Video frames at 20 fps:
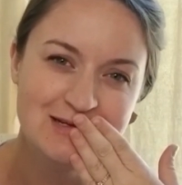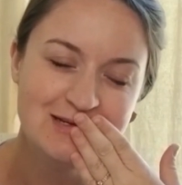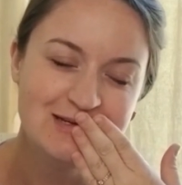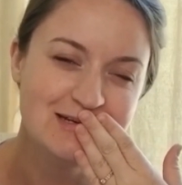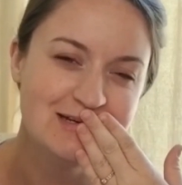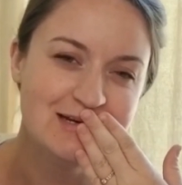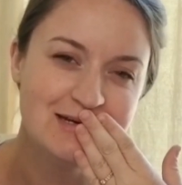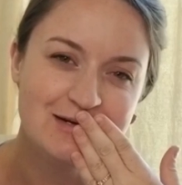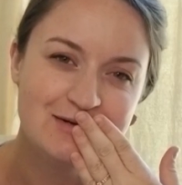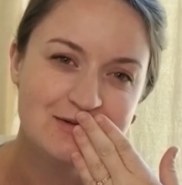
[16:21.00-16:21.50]

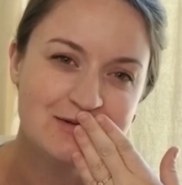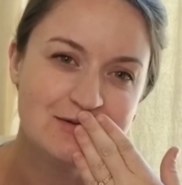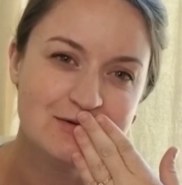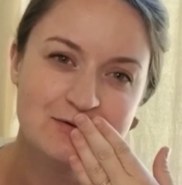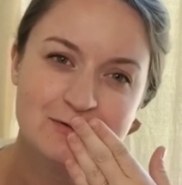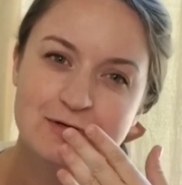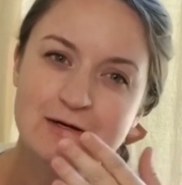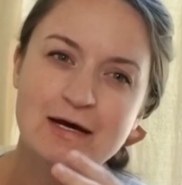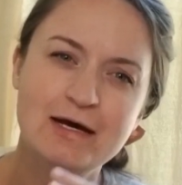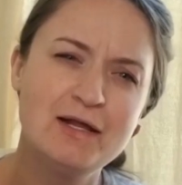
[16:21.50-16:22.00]
I don't know.
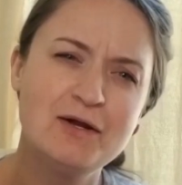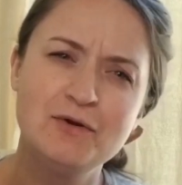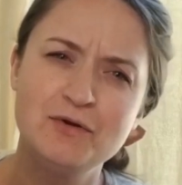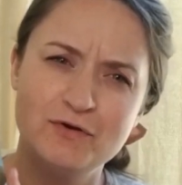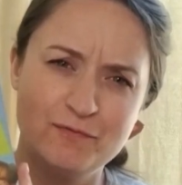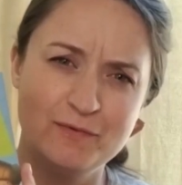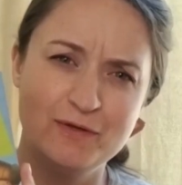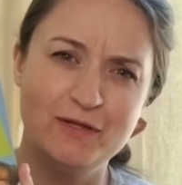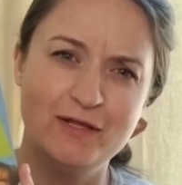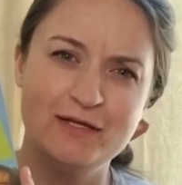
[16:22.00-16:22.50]
I don't know if
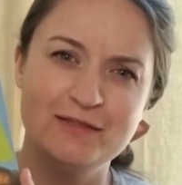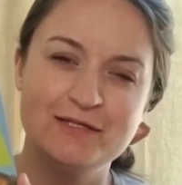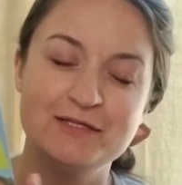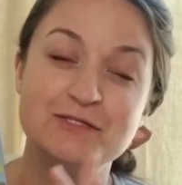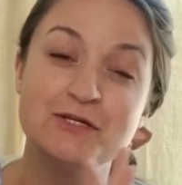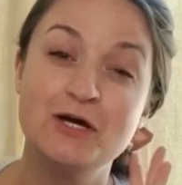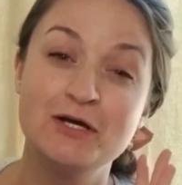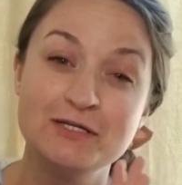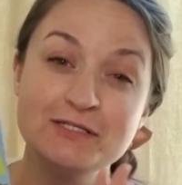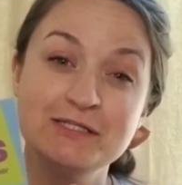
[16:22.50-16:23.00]
I'm gonna like this.
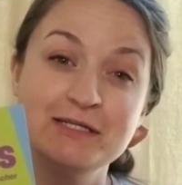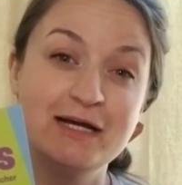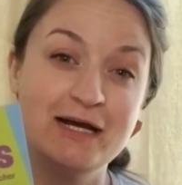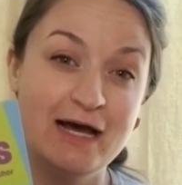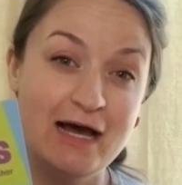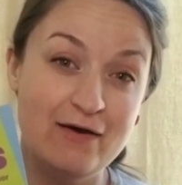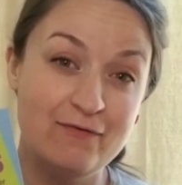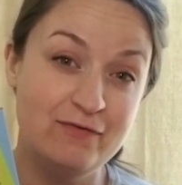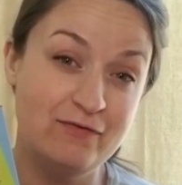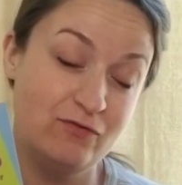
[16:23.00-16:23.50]
Honestly, I
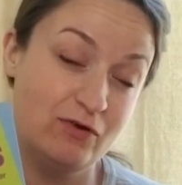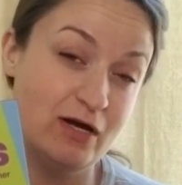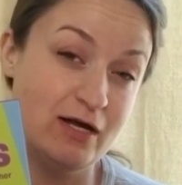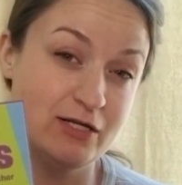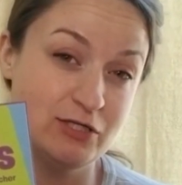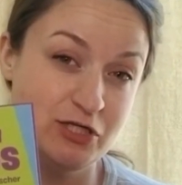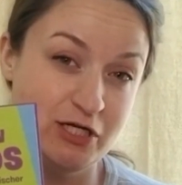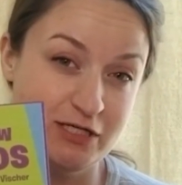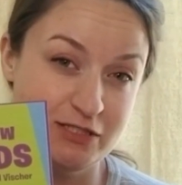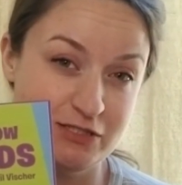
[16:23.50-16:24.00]
haven't even got a
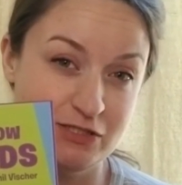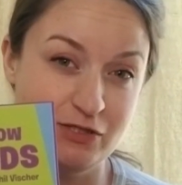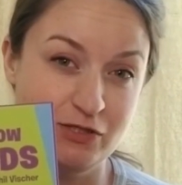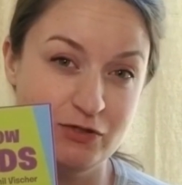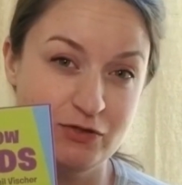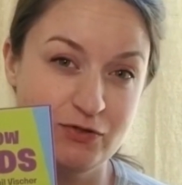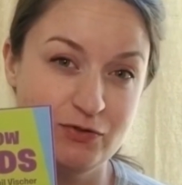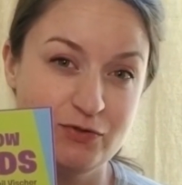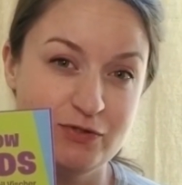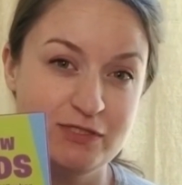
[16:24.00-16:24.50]
chance to look
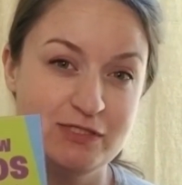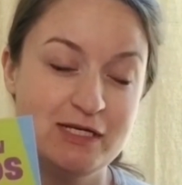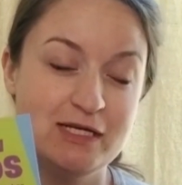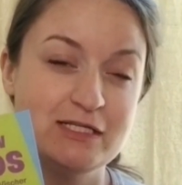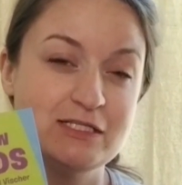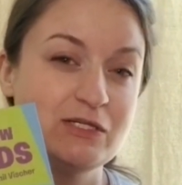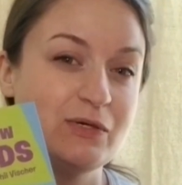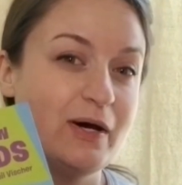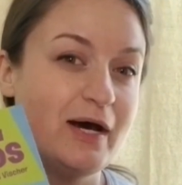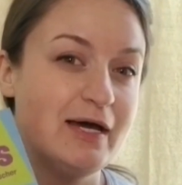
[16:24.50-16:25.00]
through this yet,
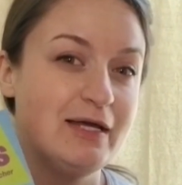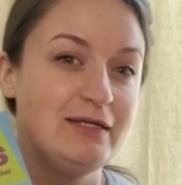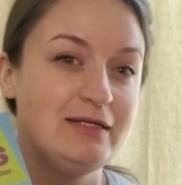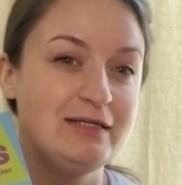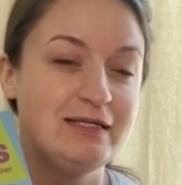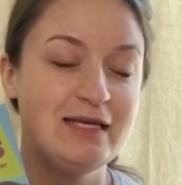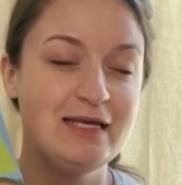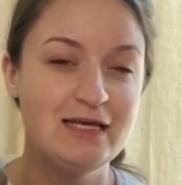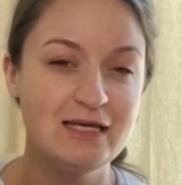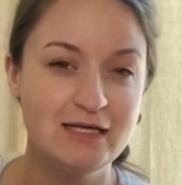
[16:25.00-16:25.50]
so I
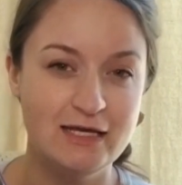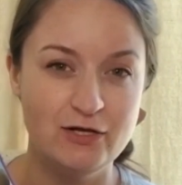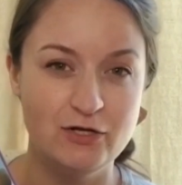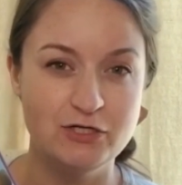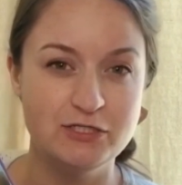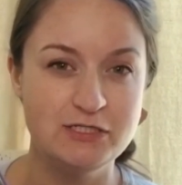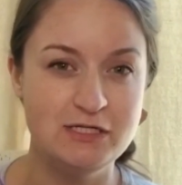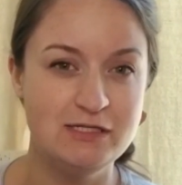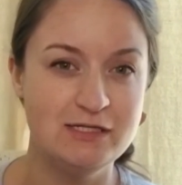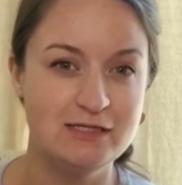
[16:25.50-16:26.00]
can't
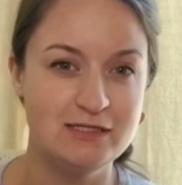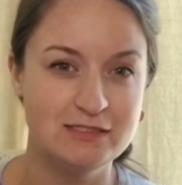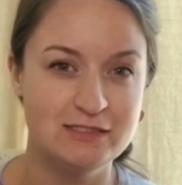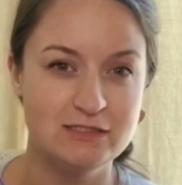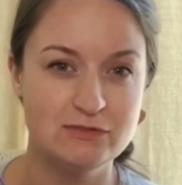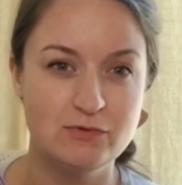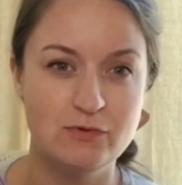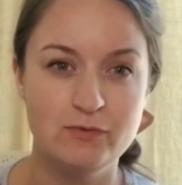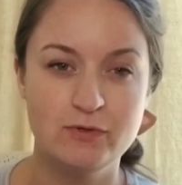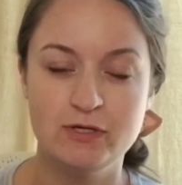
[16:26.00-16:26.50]
guarantee that this
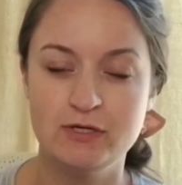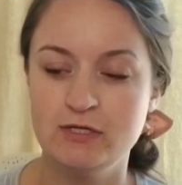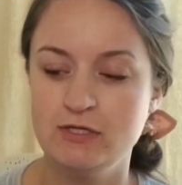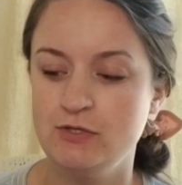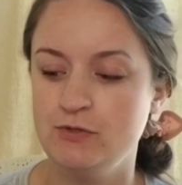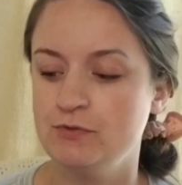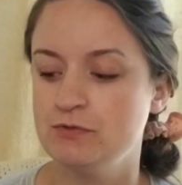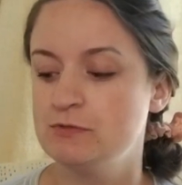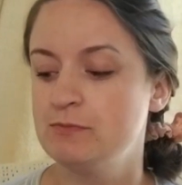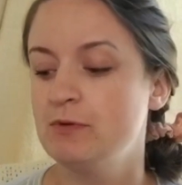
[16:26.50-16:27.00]
is what we're gonna
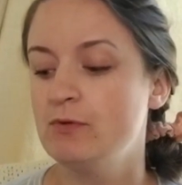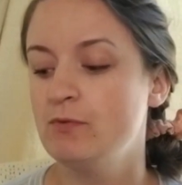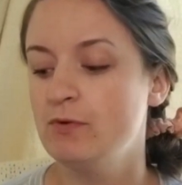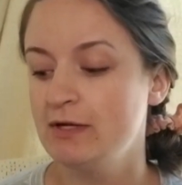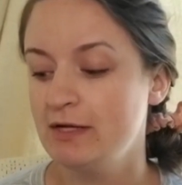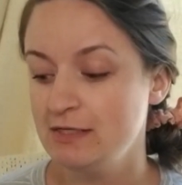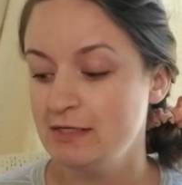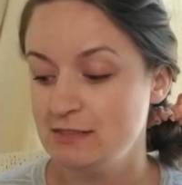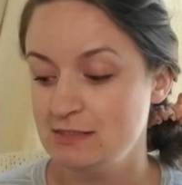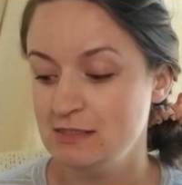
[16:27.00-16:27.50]
use. But what
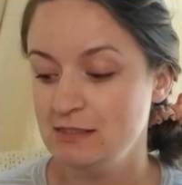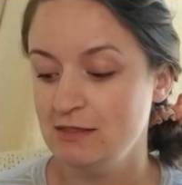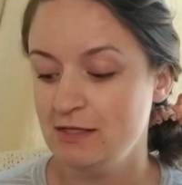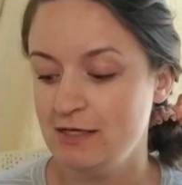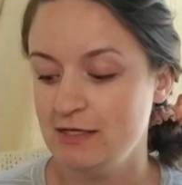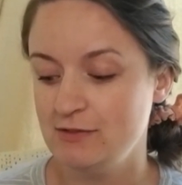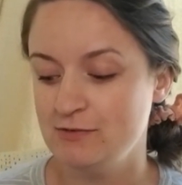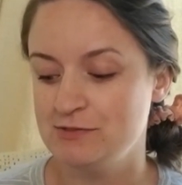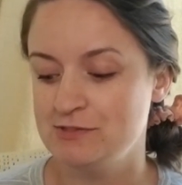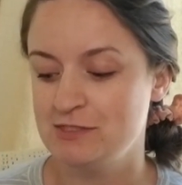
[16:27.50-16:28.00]
I did
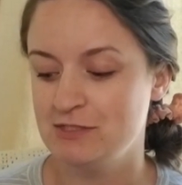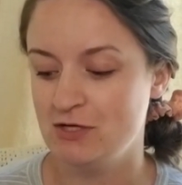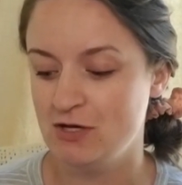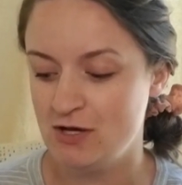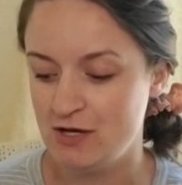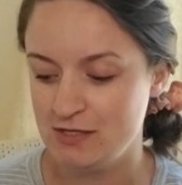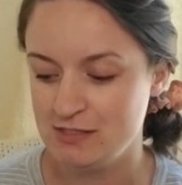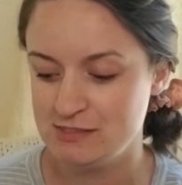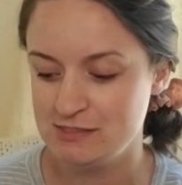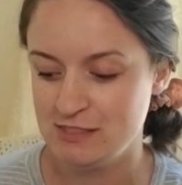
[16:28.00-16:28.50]
like was the
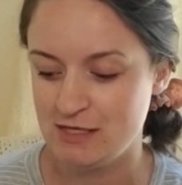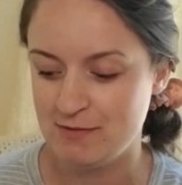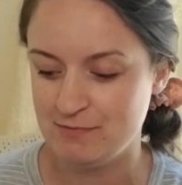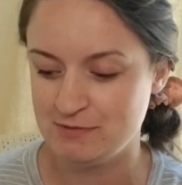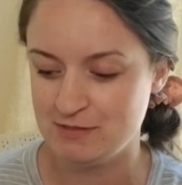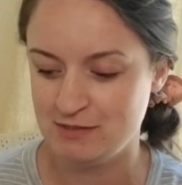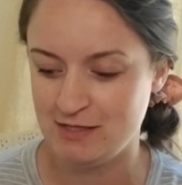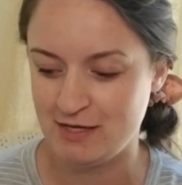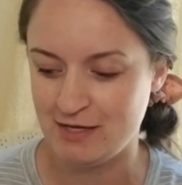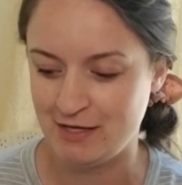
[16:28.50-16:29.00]

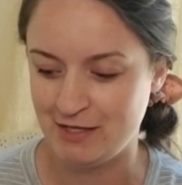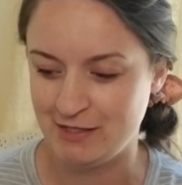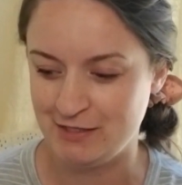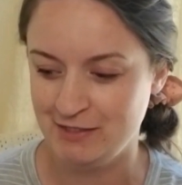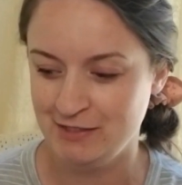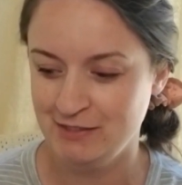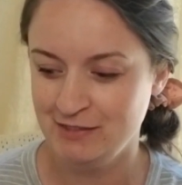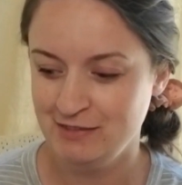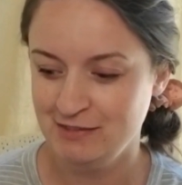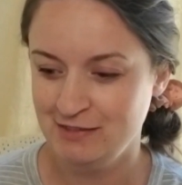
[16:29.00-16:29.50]
concept that
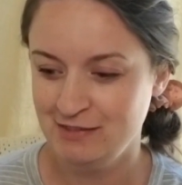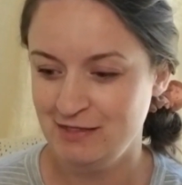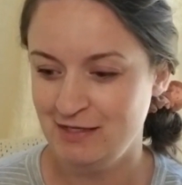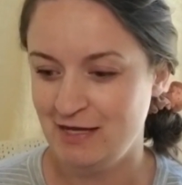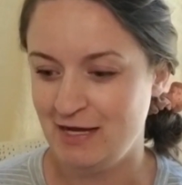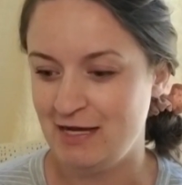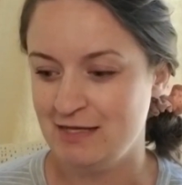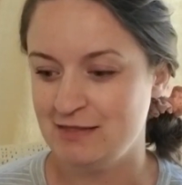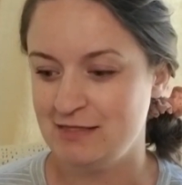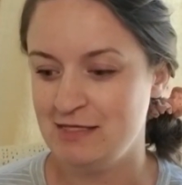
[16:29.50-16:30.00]

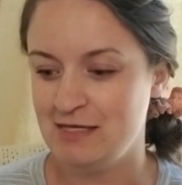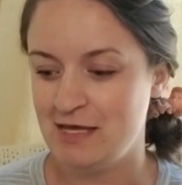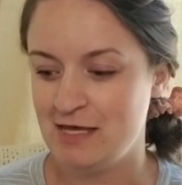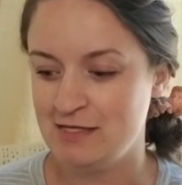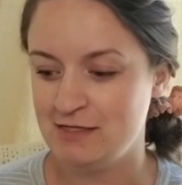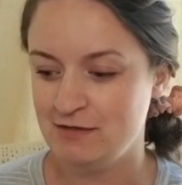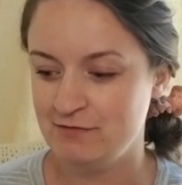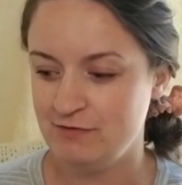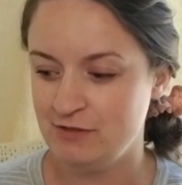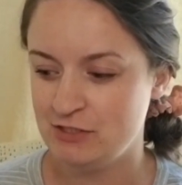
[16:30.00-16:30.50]
at the
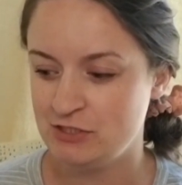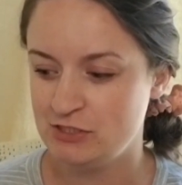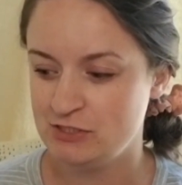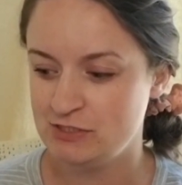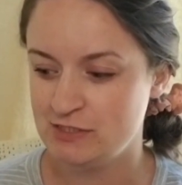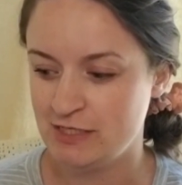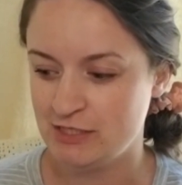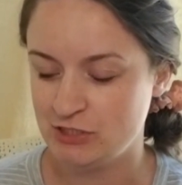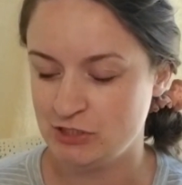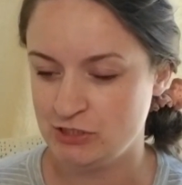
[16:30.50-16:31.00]
end of each
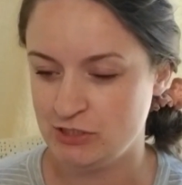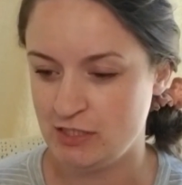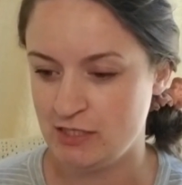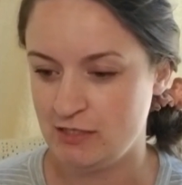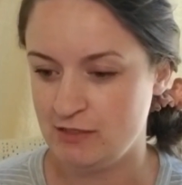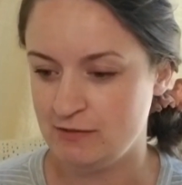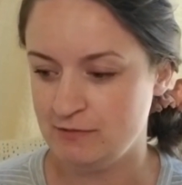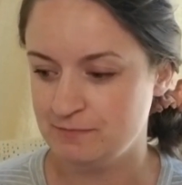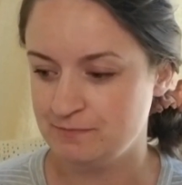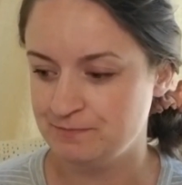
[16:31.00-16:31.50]

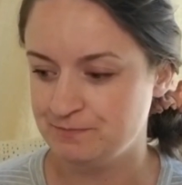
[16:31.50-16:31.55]
section,